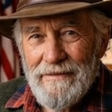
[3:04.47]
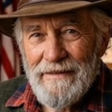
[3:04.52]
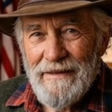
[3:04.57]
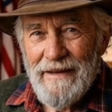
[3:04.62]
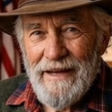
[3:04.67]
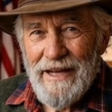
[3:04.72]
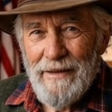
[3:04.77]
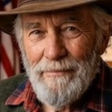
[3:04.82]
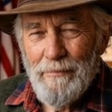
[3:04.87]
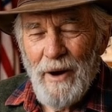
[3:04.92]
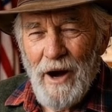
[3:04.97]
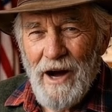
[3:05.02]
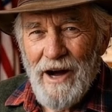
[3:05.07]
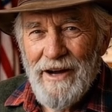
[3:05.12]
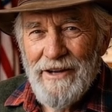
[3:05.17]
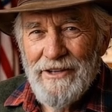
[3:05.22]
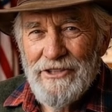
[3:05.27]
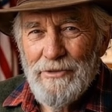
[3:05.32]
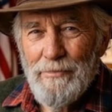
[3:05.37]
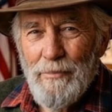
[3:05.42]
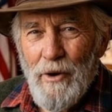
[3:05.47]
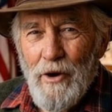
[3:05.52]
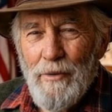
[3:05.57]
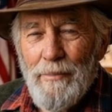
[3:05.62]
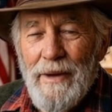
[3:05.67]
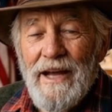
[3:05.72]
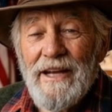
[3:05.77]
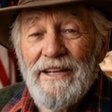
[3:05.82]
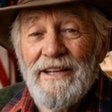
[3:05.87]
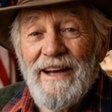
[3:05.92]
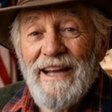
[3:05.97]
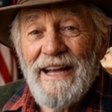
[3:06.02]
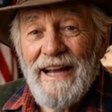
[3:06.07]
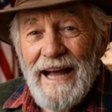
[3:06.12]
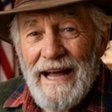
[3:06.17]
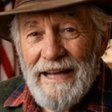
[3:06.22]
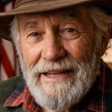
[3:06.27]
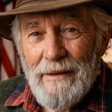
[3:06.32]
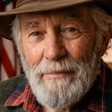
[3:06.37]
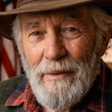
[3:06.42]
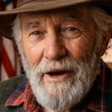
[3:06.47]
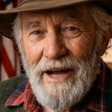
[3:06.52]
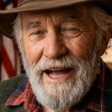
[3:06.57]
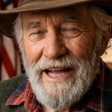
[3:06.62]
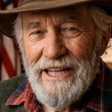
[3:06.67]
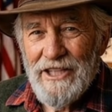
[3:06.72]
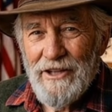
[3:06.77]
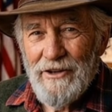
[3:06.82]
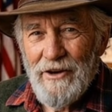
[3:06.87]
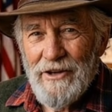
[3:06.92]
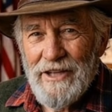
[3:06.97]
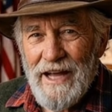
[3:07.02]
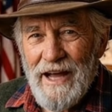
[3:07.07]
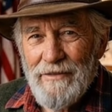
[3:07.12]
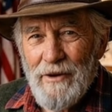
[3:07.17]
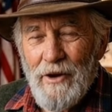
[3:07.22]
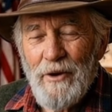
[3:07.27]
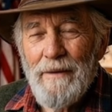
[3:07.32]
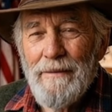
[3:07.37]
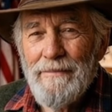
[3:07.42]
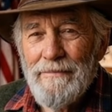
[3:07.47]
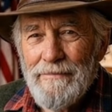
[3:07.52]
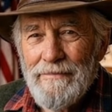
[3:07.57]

It bonds permanently at the molecular level.